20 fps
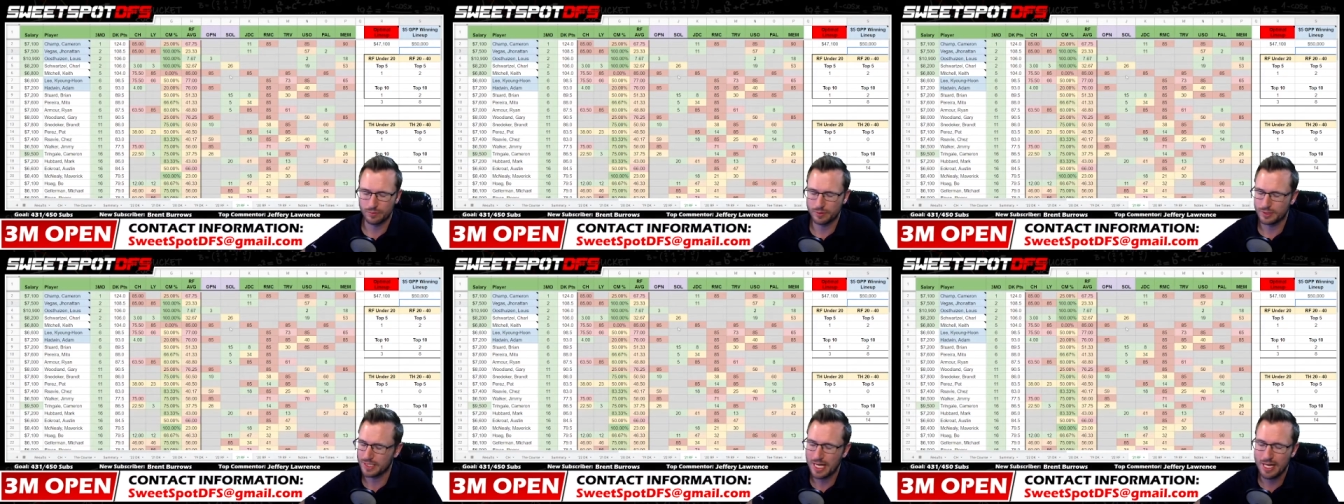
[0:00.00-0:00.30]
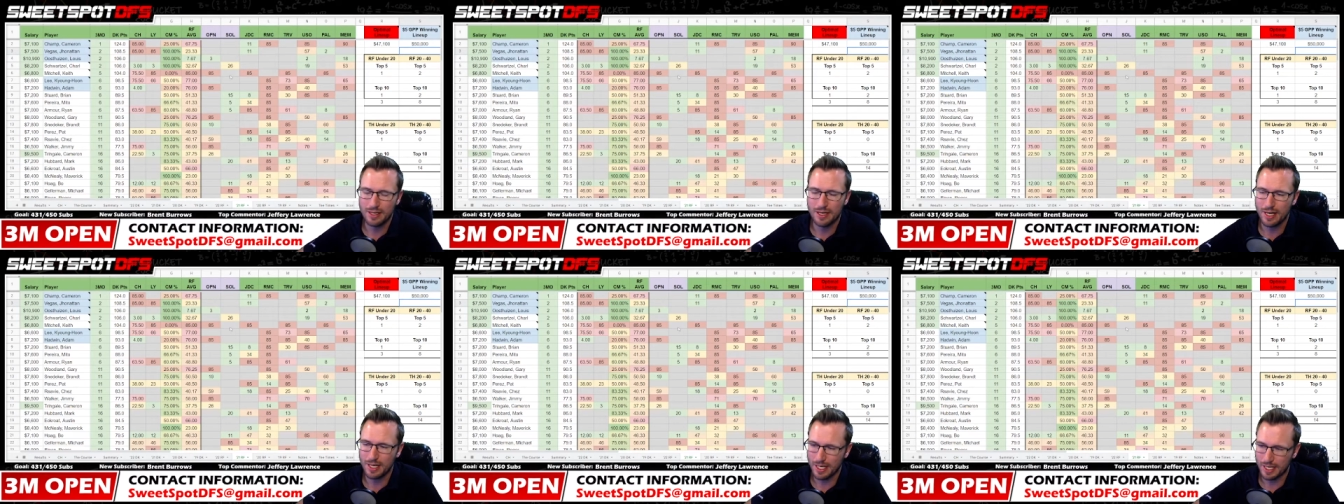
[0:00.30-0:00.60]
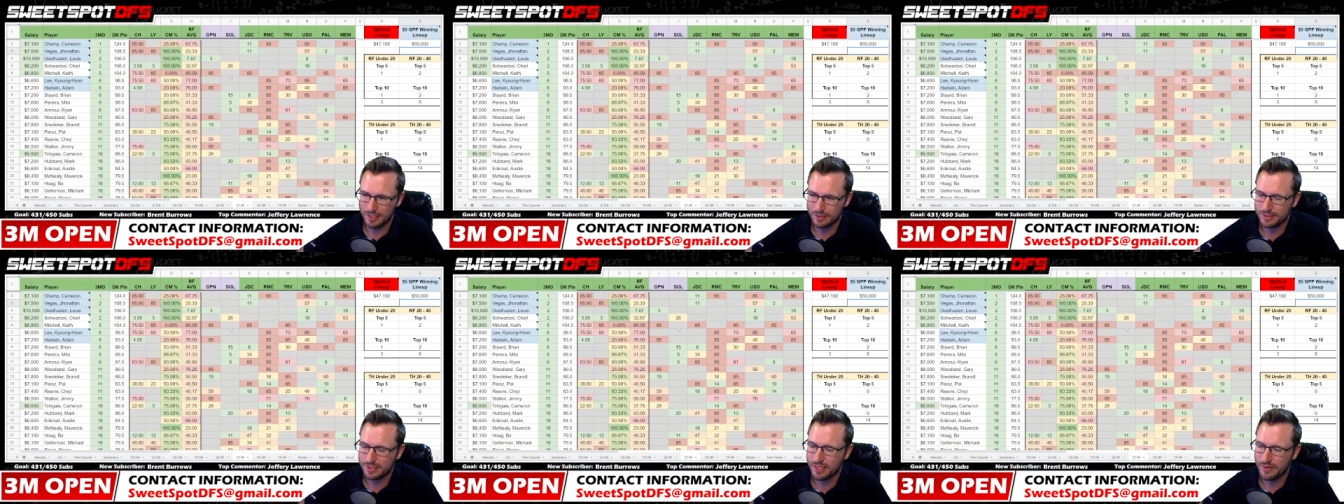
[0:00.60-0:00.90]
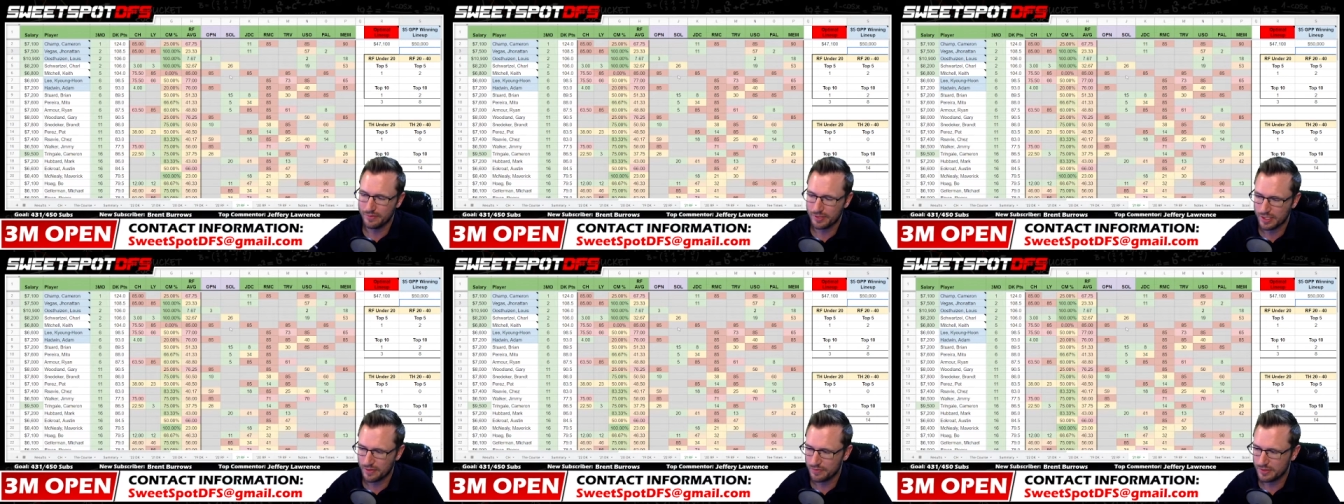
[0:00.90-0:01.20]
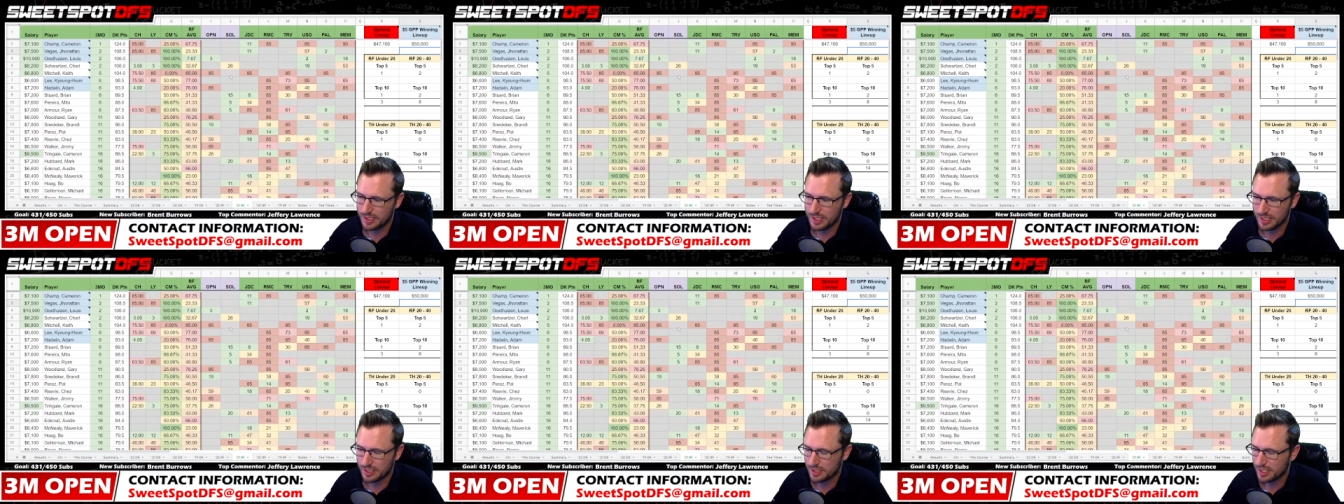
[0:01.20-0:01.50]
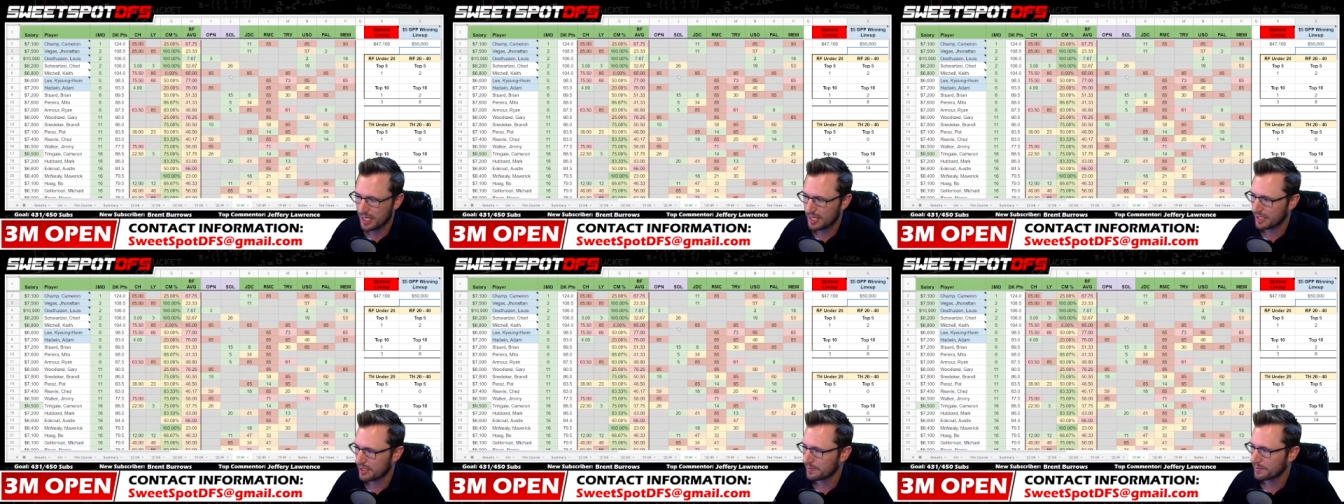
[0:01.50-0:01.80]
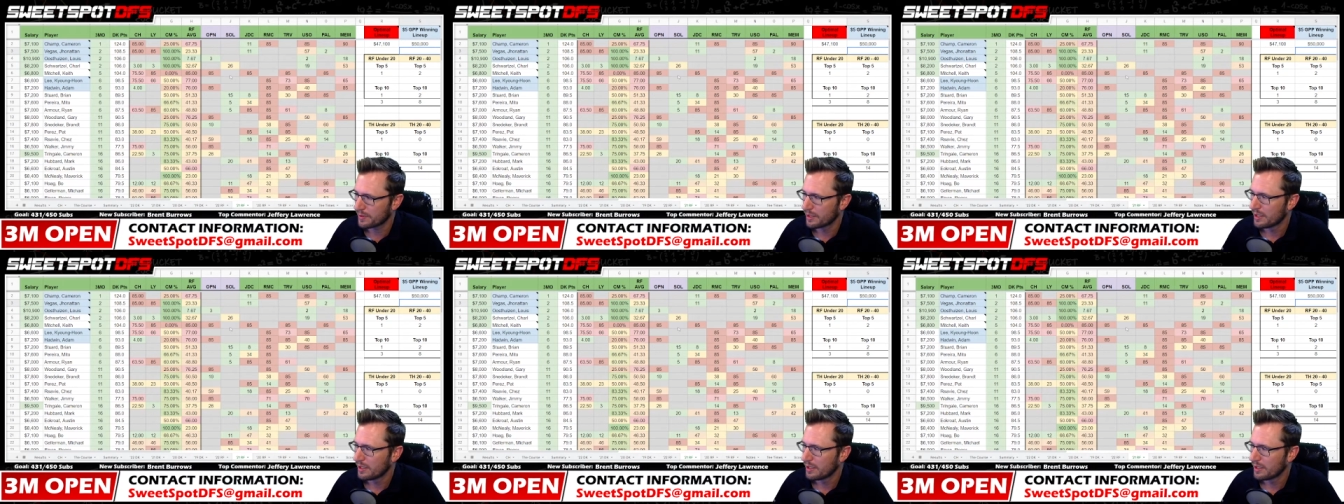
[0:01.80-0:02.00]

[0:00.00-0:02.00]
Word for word: 1098, 776 lineup